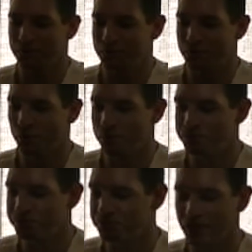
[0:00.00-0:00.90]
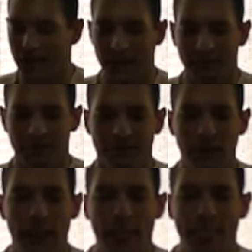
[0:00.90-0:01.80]
It's cool. Anyways,
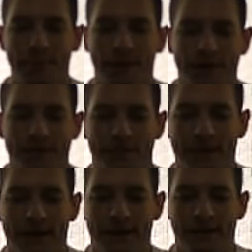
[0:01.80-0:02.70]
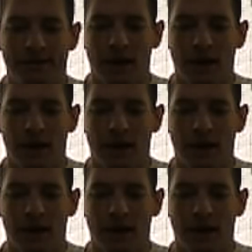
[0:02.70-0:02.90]
the